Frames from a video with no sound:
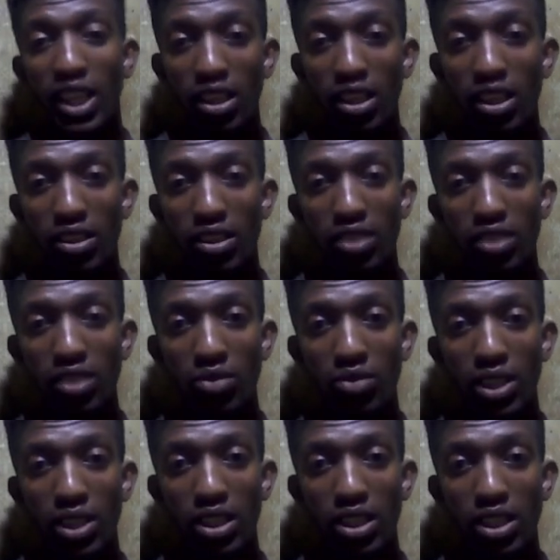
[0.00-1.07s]
And then we
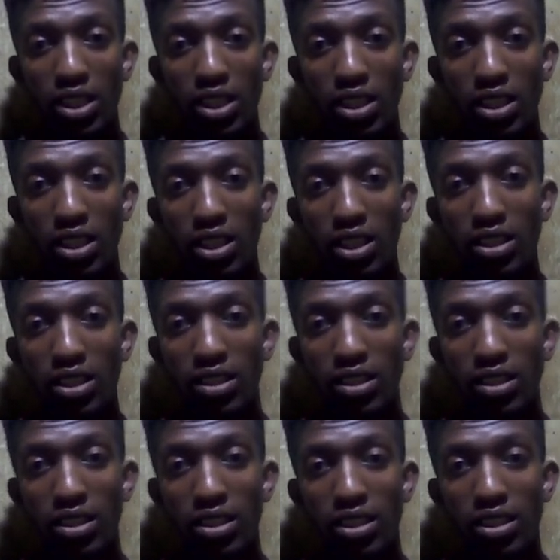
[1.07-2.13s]
got
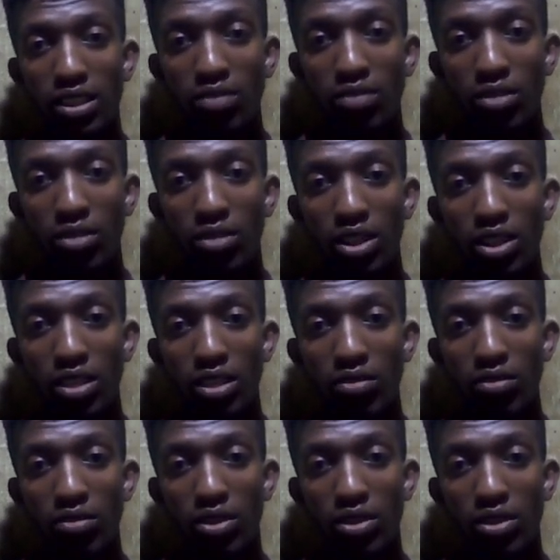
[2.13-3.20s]
another black
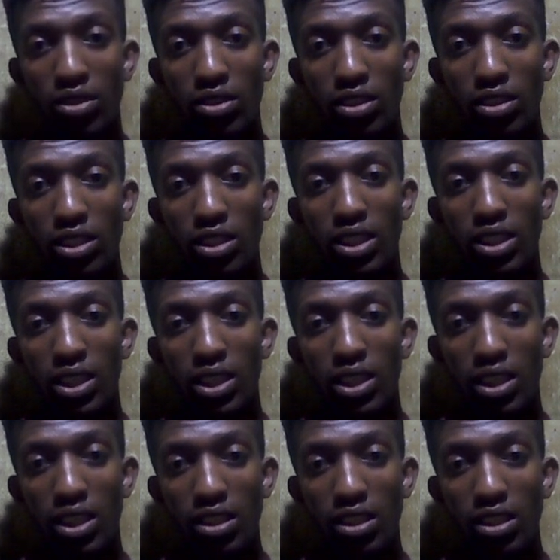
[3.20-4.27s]
box right there.
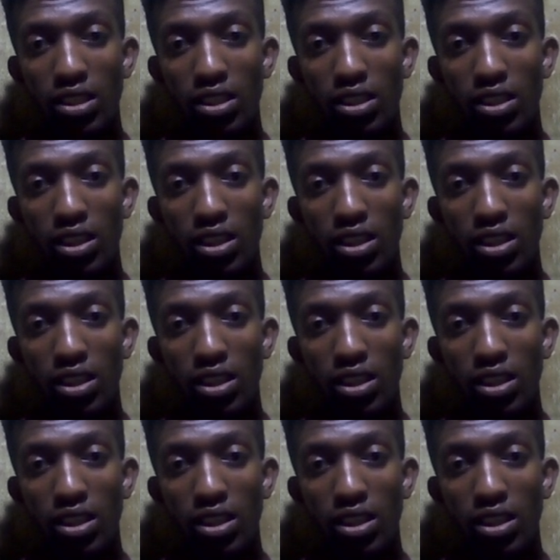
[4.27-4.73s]
Add it.